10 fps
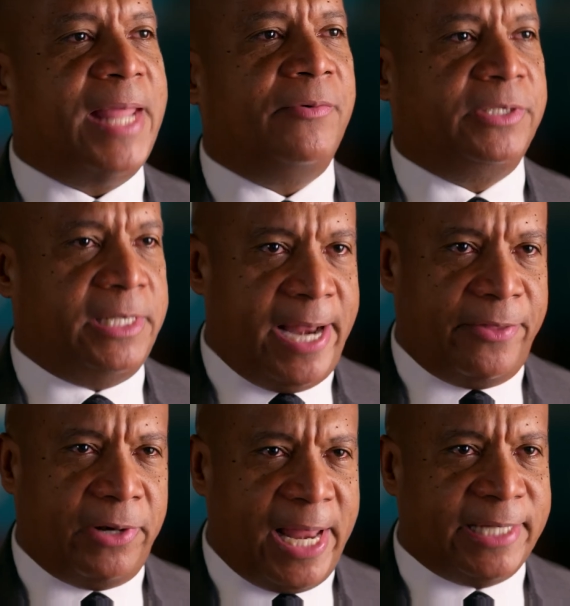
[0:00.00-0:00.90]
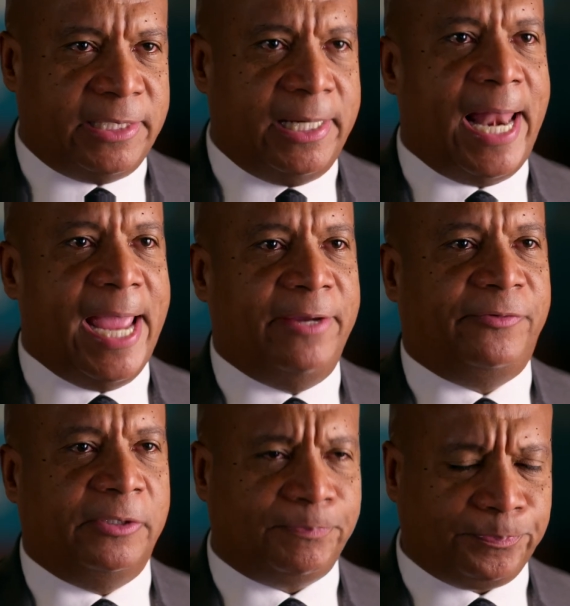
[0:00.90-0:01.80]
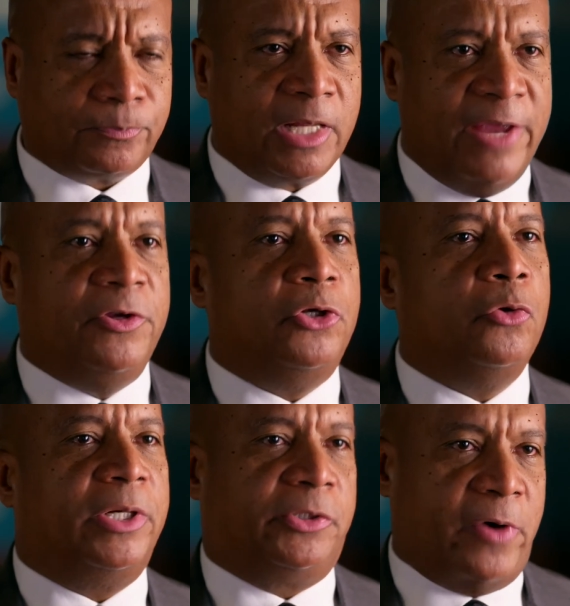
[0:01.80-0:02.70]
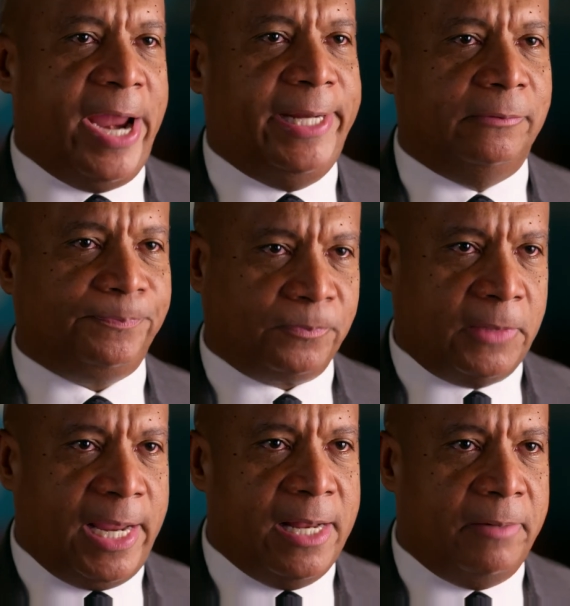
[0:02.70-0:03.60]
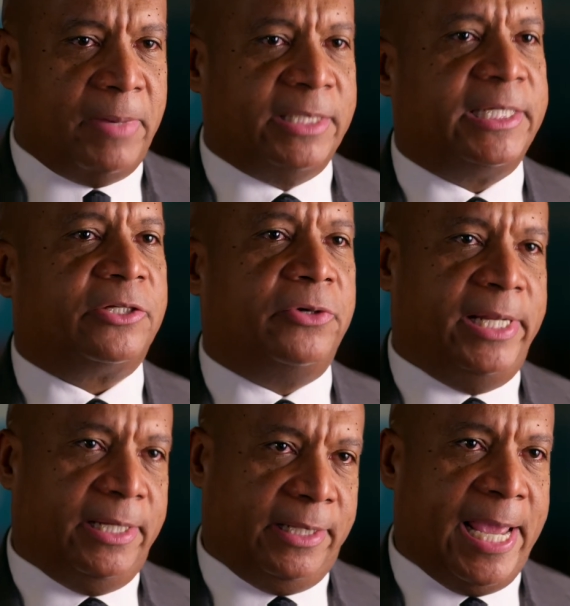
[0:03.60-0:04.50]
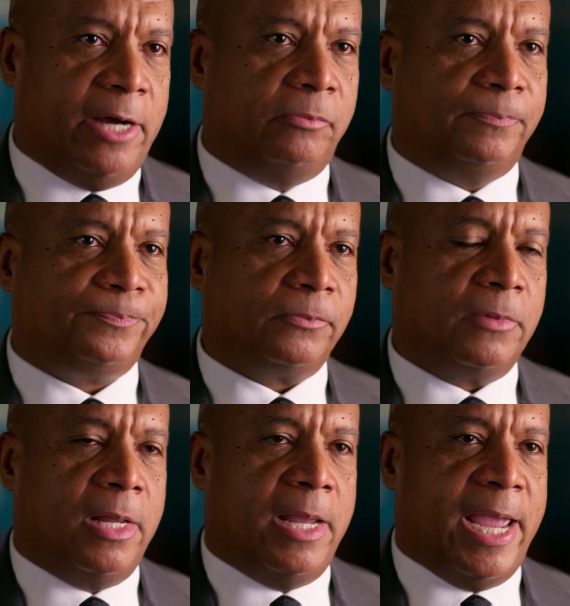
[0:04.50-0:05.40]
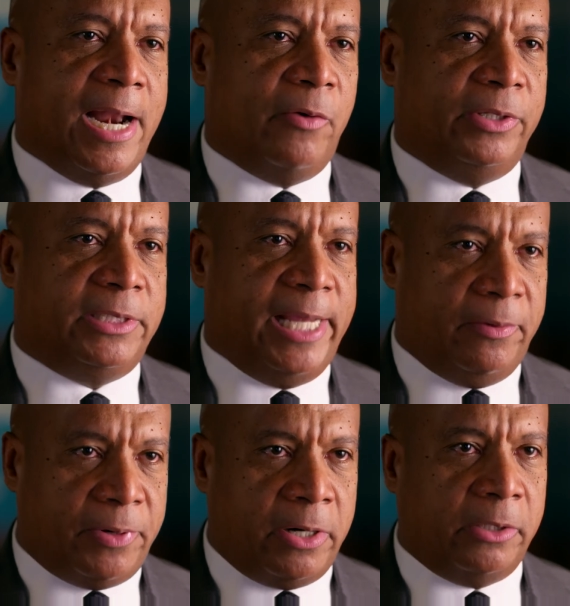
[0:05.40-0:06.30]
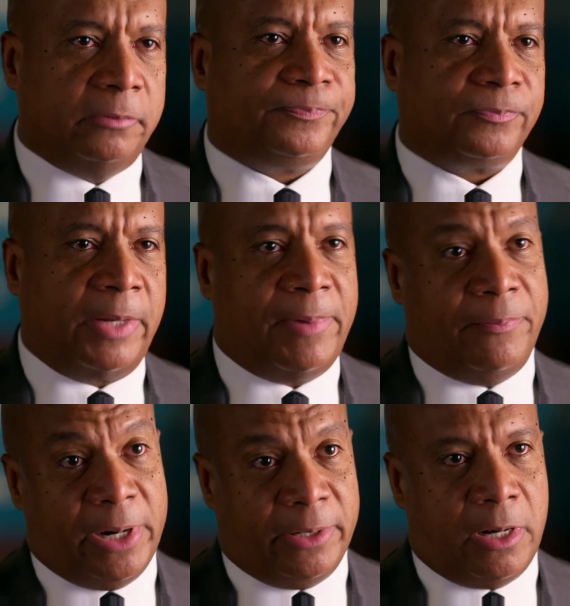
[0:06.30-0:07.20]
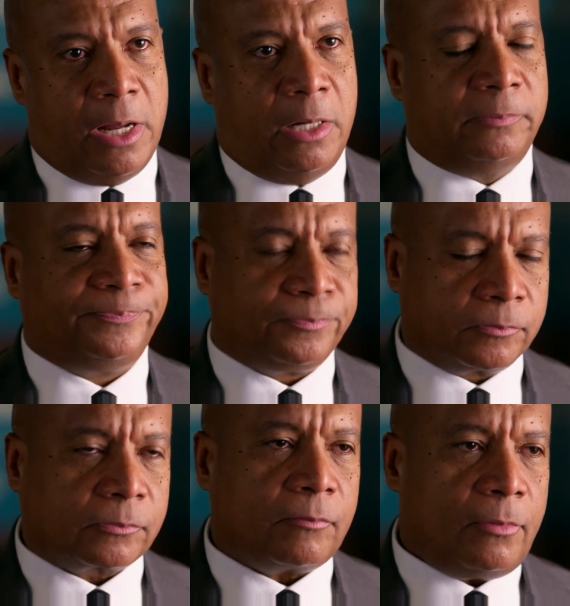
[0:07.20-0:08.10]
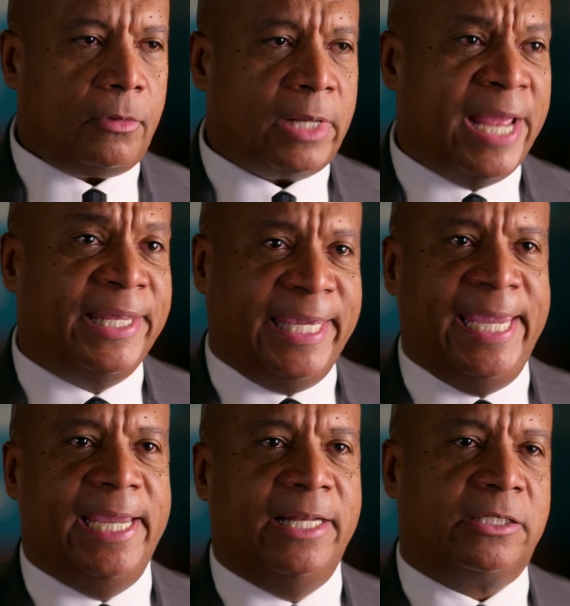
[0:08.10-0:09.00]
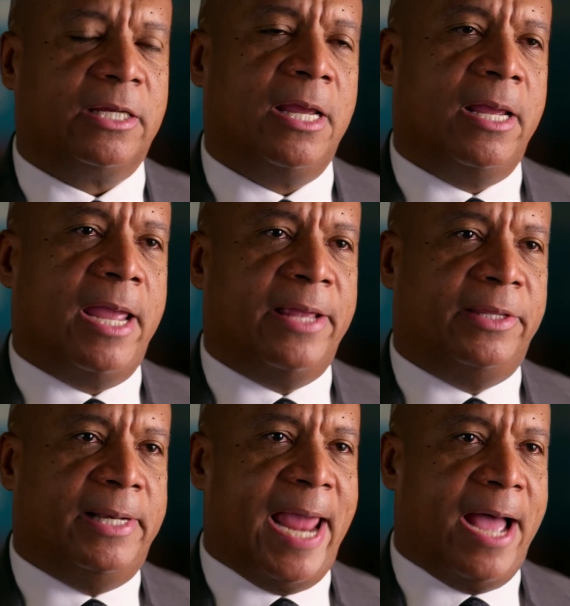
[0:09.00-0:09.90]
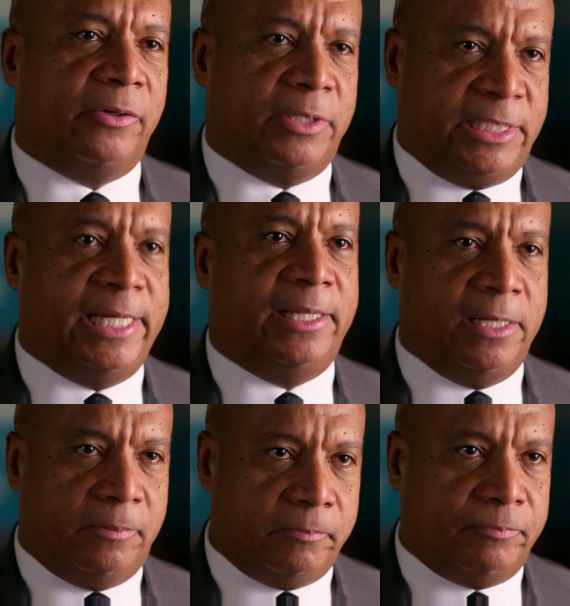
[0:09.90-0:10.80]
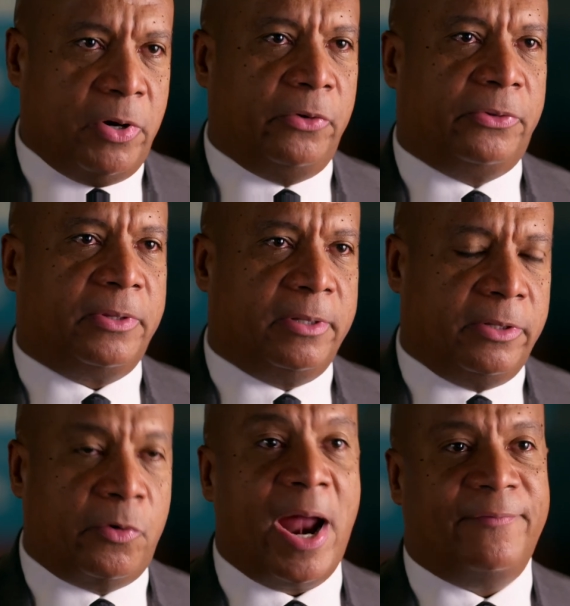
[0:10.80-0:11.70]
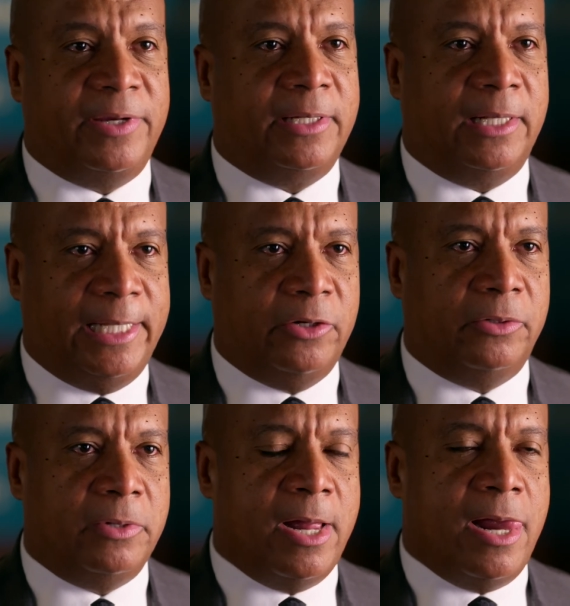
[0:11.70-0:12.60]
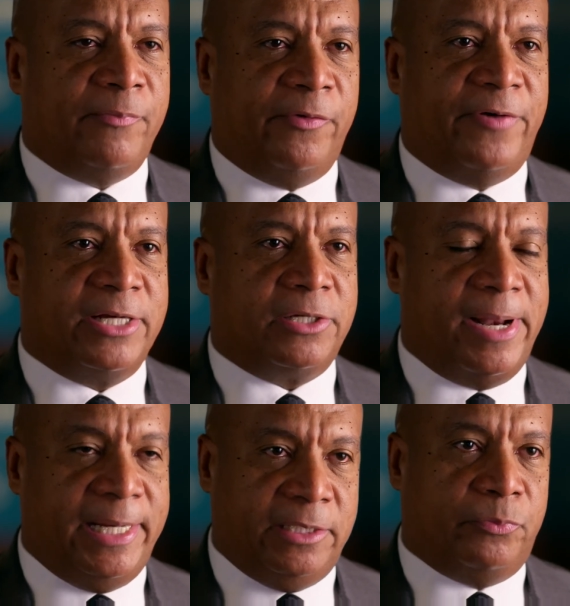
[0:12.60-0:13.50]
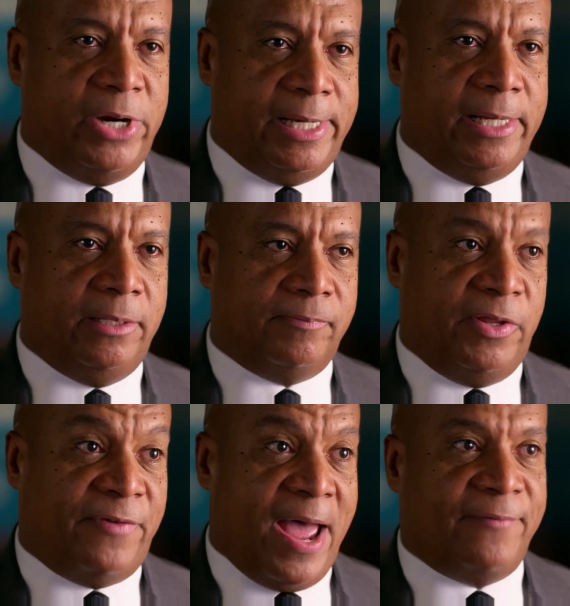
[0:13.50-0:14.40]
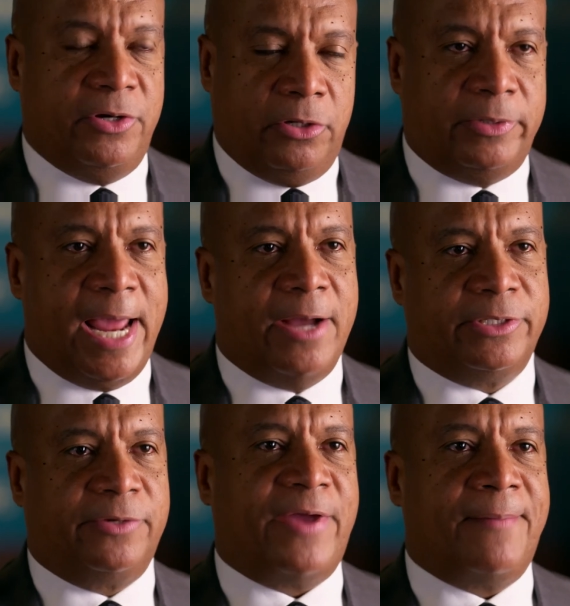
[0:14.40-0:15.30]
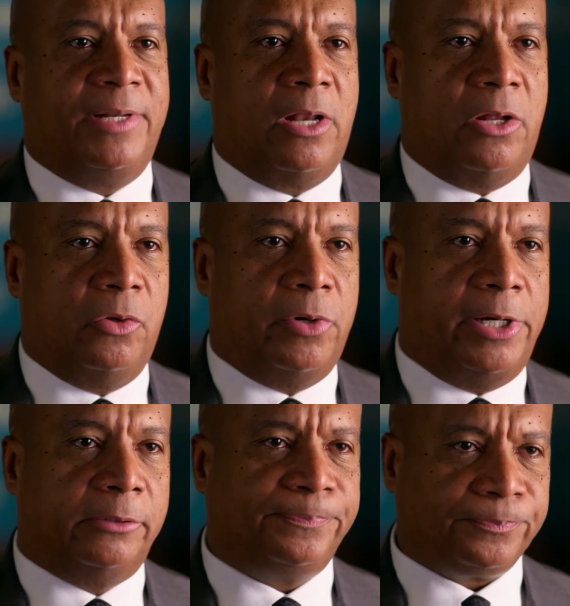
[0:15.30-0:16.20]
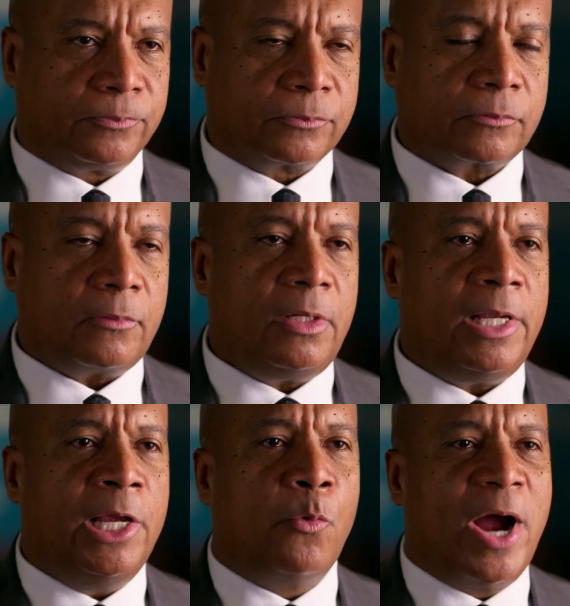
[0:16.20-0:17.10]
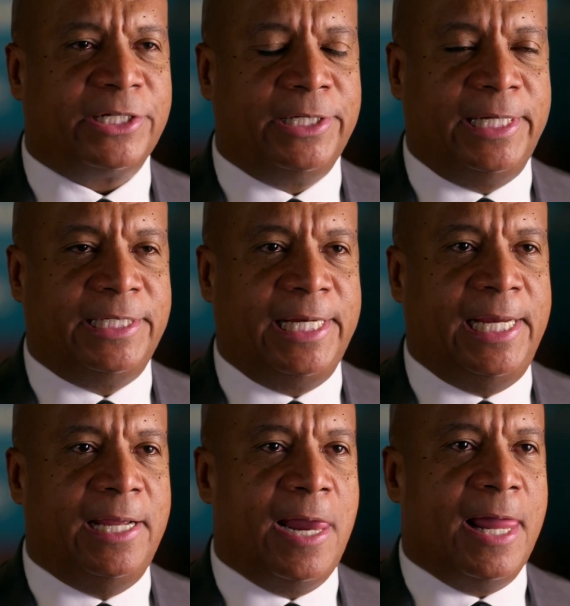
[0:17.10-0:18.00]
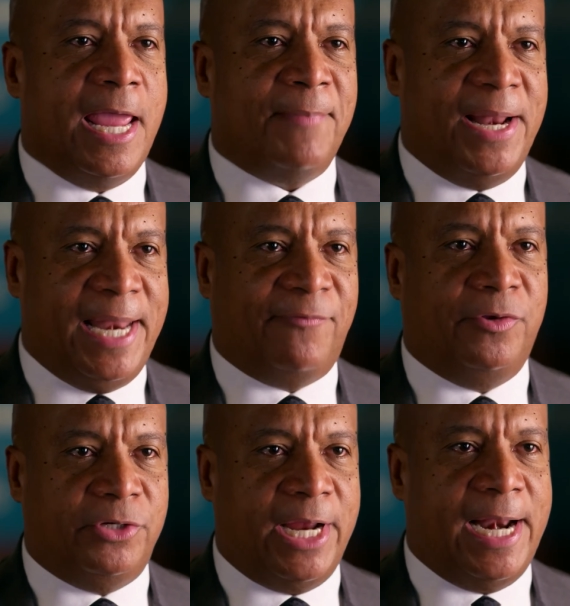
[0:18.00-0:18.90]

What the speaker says: that was another lesson in life. If you do what's right, and my sister needed the help, and I went to help her and my brother-in-law and the kids, and then now to see them both thriving in the legal profession. My niece Brittany, the 5-year-old now, is a family law lawyer in Washington, D.C., and my nephew, John